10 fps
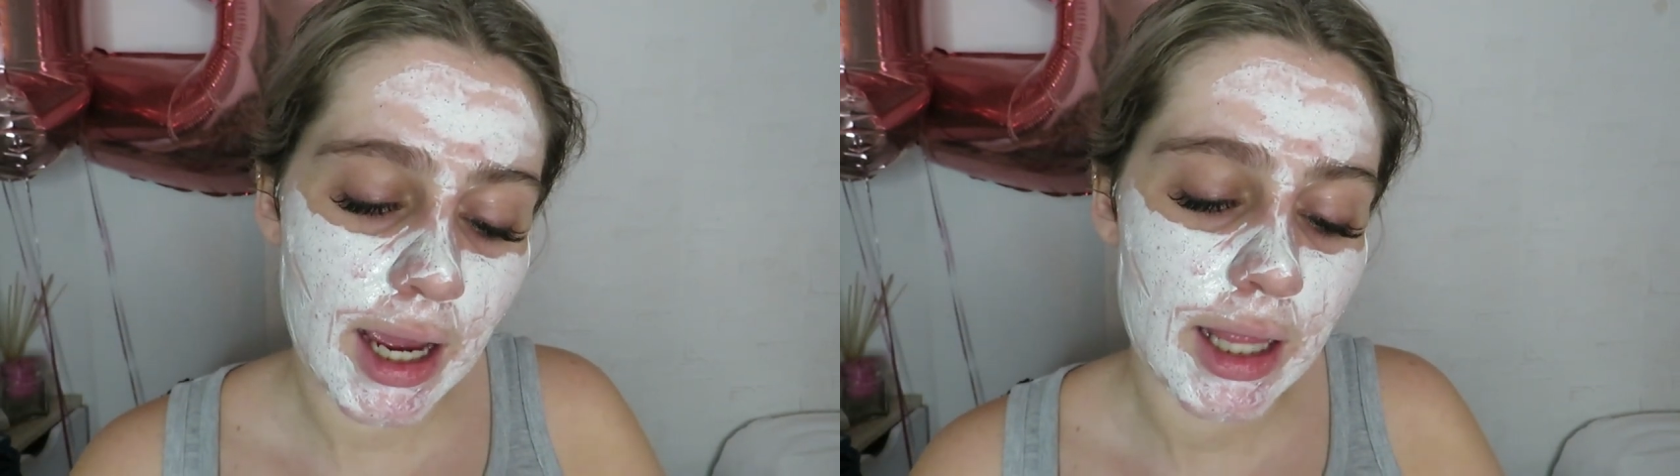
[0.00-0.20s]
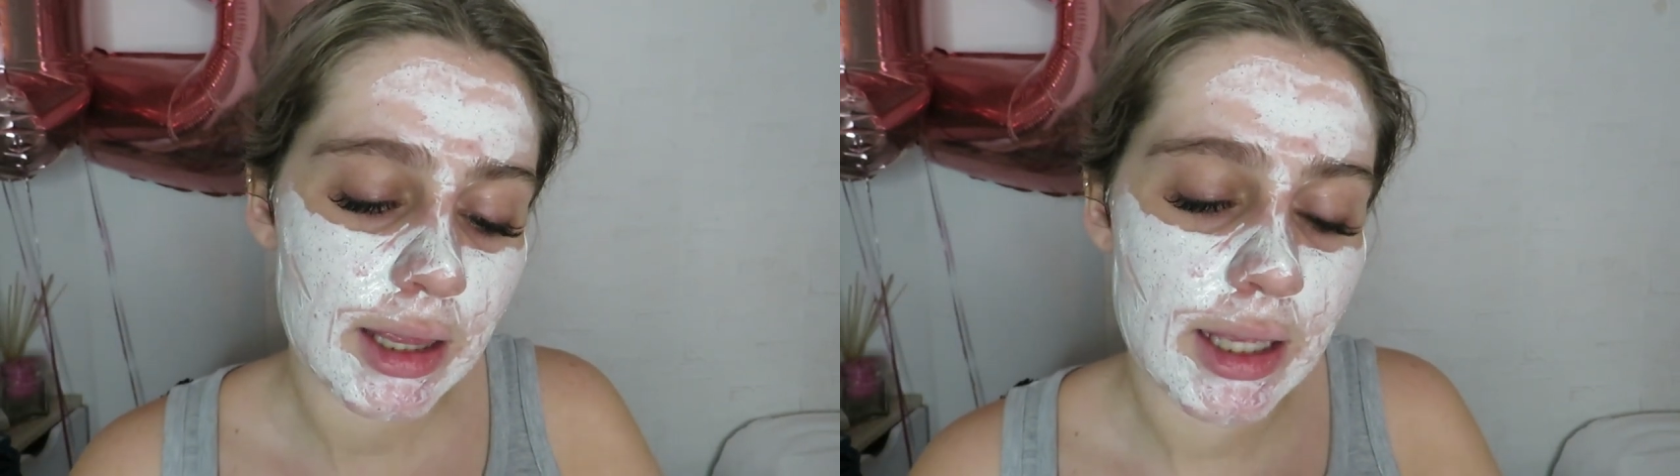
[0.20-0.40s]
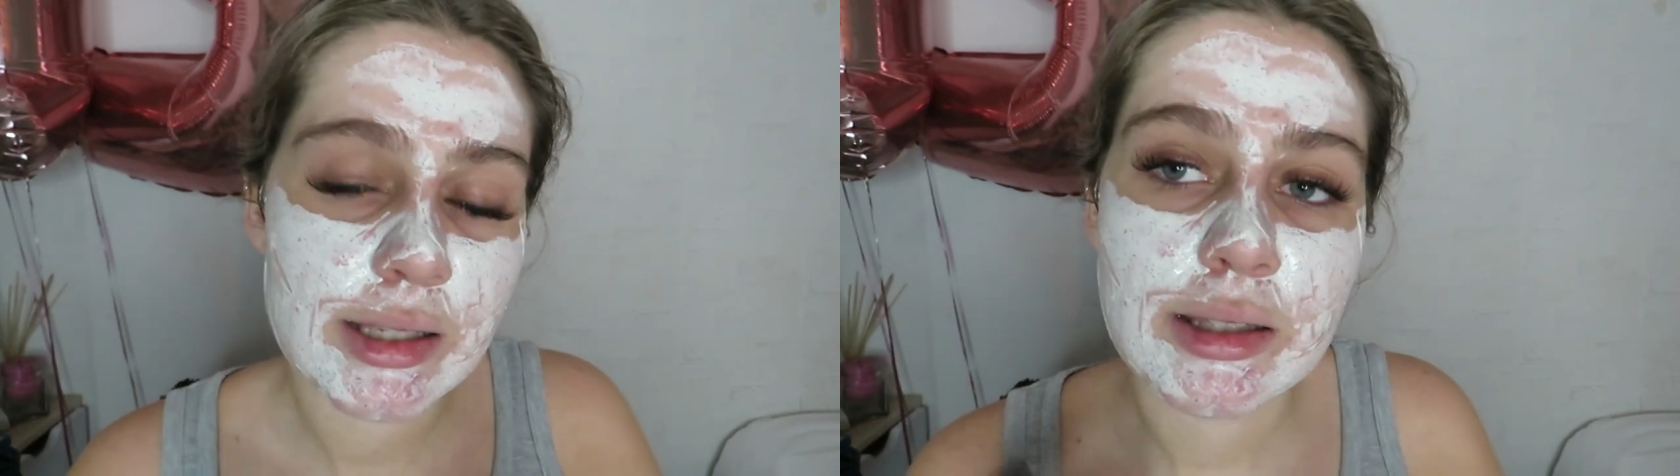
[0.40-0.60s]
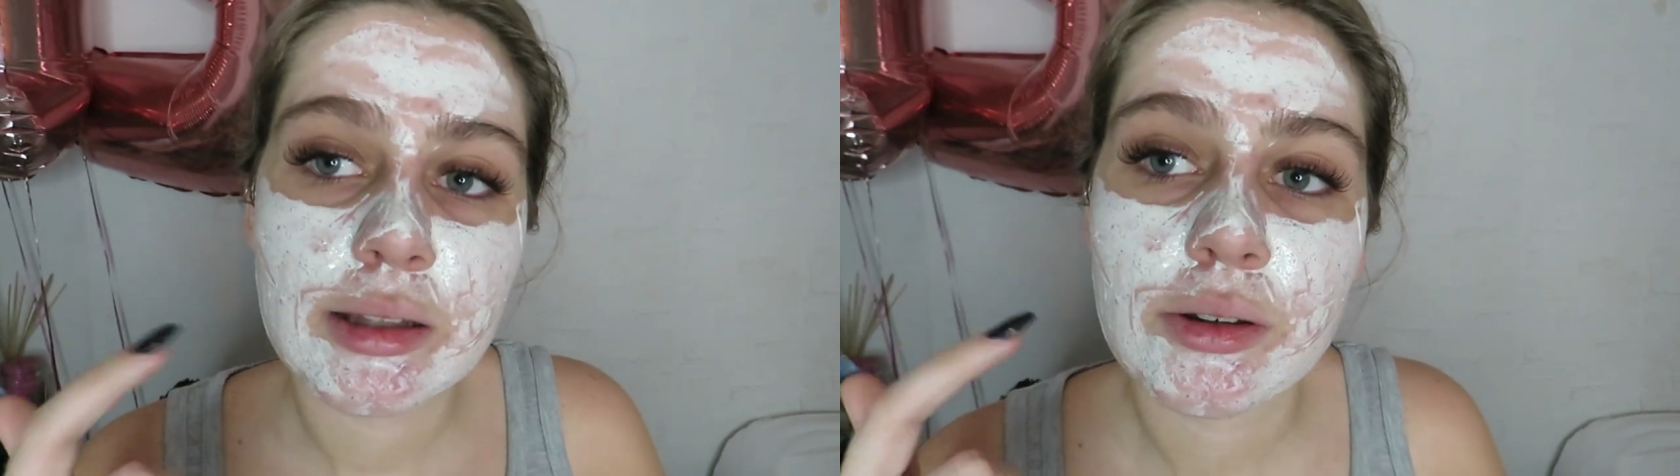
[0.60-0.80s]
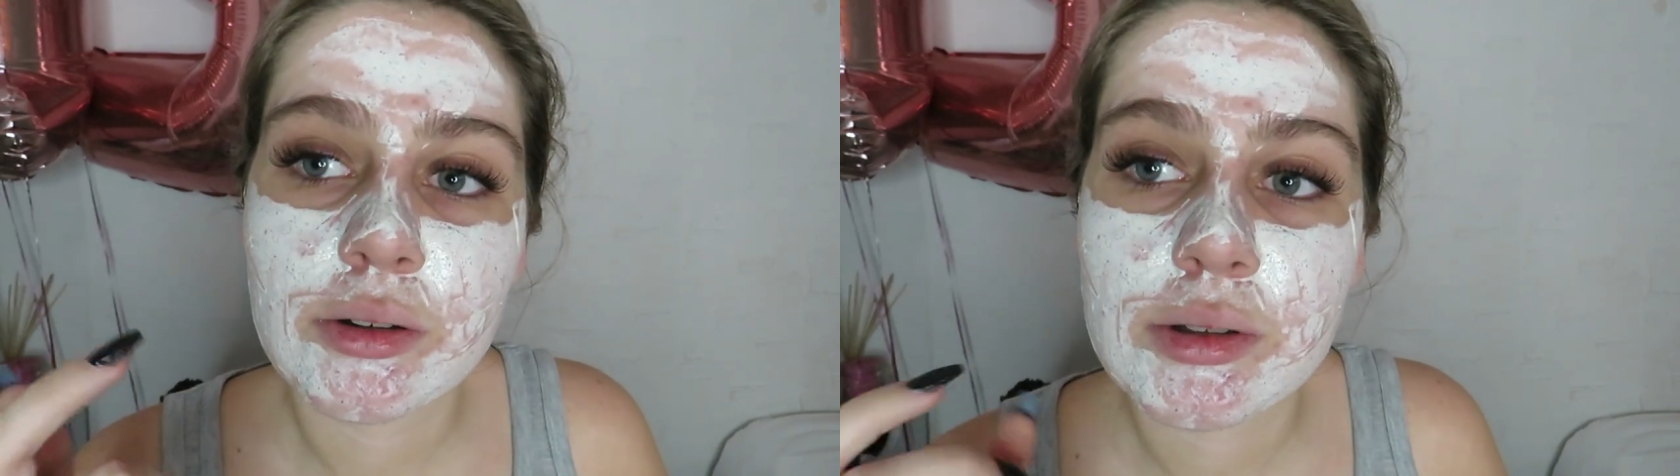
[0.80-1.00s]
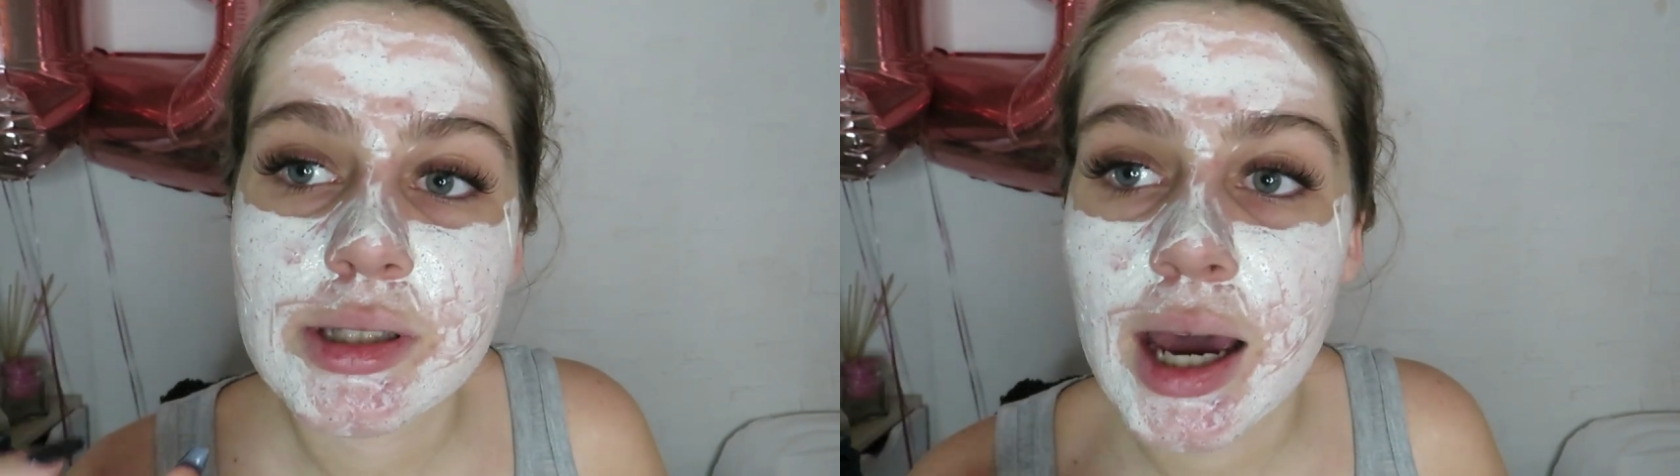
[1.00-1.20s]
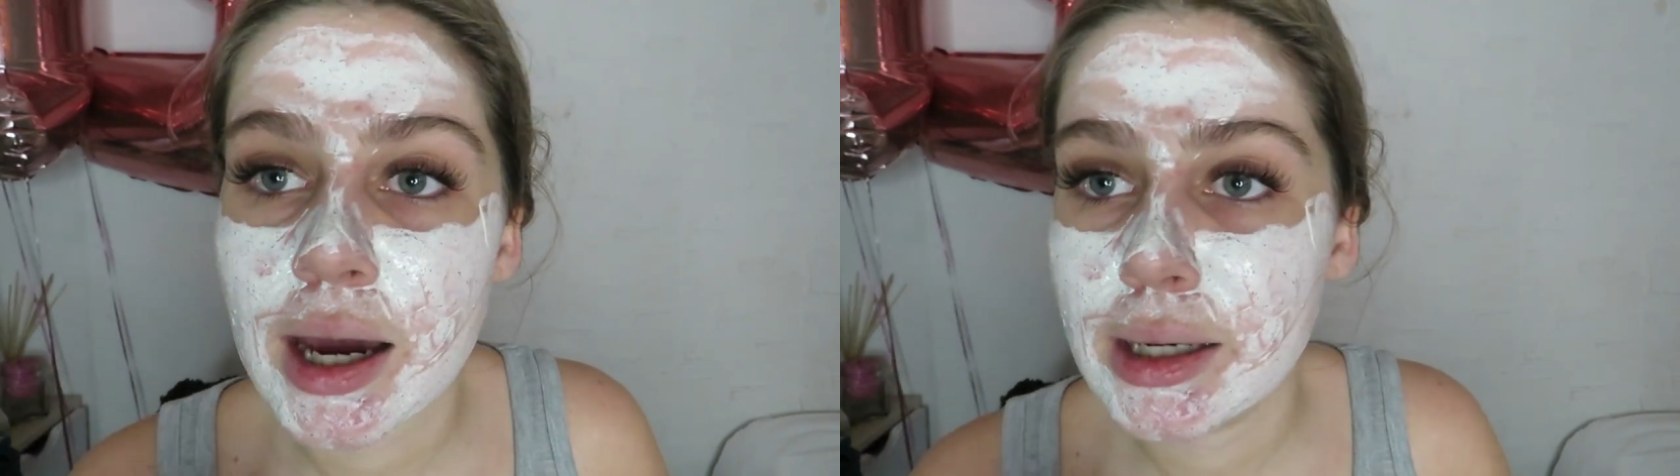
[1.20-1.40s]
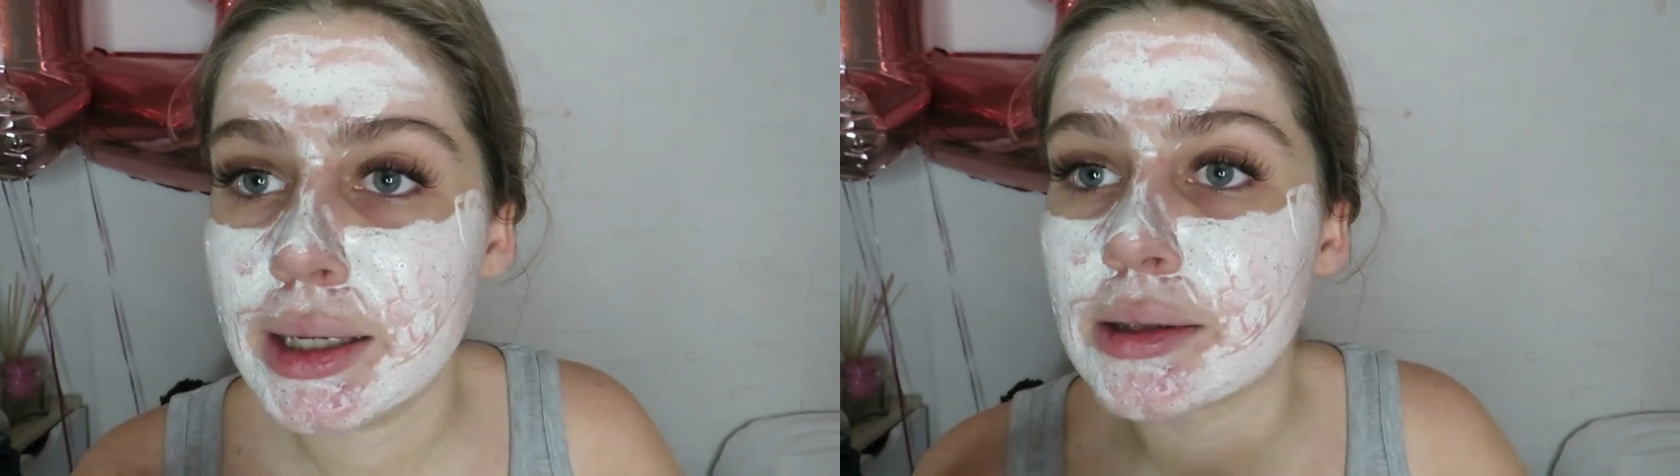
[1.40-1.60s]
And these little
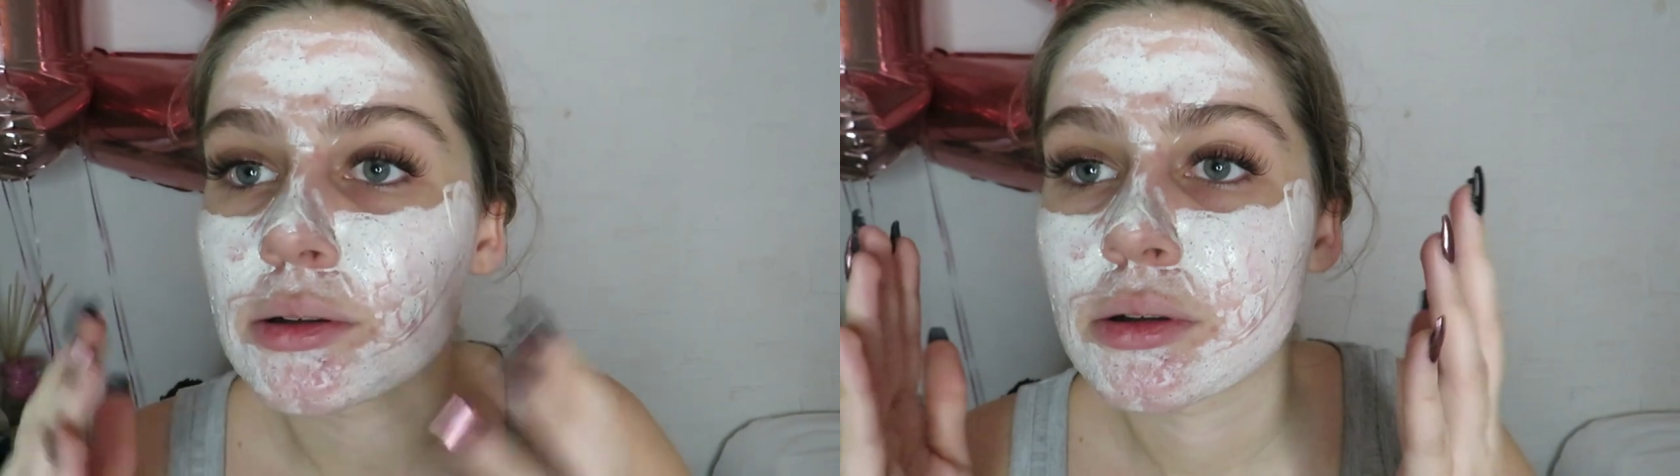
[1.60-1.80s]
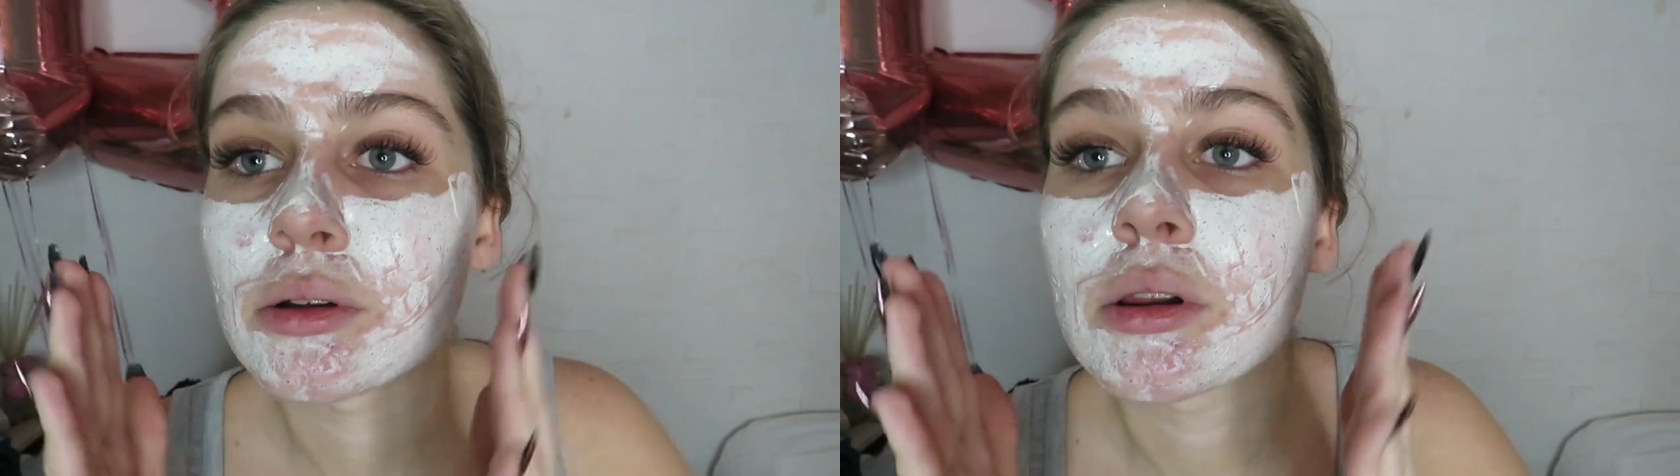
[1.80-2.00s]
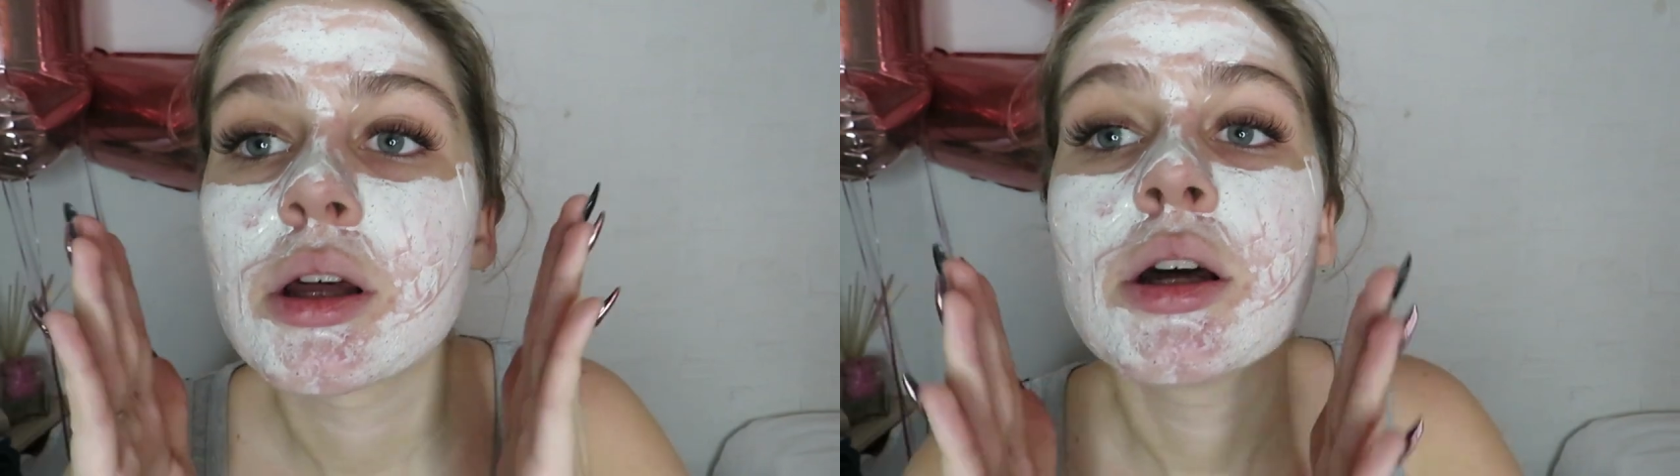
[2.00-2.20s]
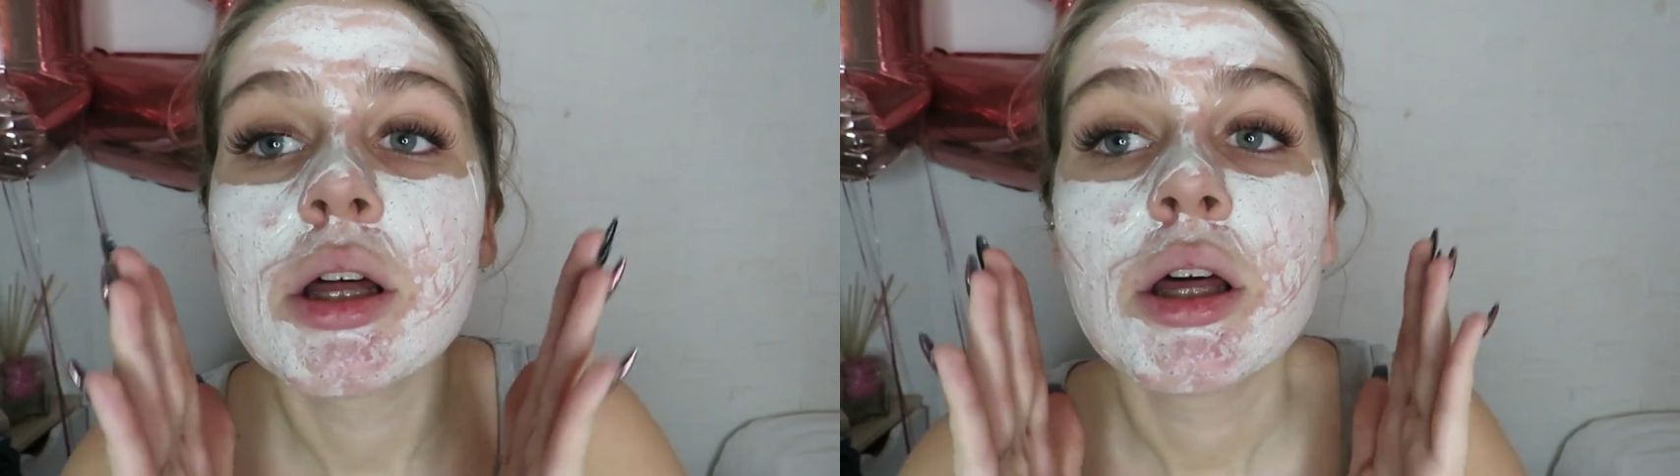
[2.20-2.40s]
tiny little